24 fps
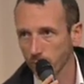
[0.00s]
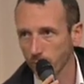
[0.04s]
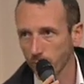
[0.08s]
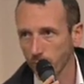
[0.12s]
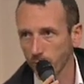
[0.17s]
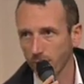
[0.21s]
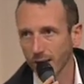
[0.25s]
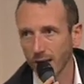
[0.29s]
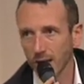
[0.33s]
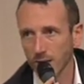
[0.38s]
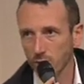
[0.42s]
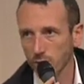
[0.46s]

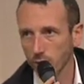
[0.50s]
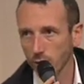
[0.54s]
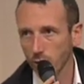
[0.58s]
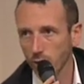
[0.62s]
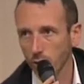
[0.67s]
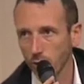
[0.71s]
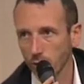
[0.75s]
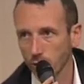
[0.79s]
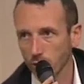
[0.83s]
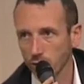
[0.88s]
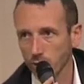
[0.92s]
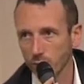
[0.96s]
but that's a
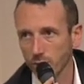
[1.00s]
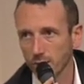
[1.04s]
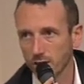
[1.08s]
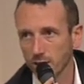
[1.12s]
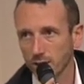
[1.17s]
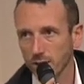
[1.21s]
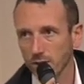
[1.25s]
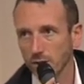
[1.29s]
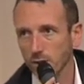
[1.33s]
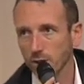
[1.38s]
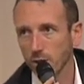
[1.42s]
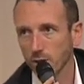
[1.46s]
cause which
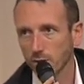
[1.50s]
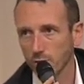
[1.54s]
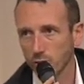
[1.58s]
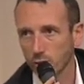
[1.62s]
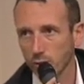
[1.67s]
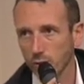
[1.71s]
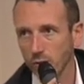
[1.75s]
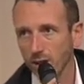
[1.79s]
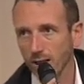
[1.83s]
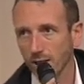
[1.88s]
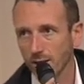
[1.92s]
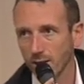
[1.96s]
is not
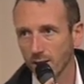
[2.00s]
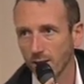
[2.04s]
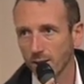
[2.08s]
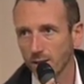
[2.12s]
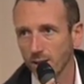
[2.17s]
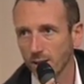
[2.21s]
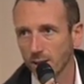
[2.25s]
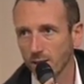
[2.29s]
directly